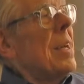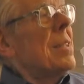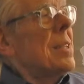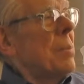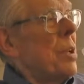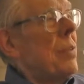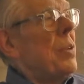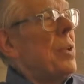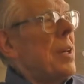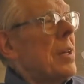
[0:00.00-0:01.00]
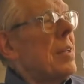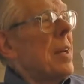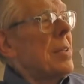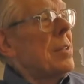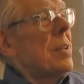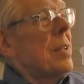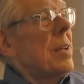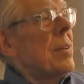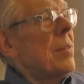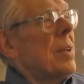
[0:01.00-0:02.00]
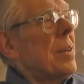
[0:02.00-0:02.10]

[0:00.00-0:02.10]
Yes, I believe you did. Yeah. I saw that over there.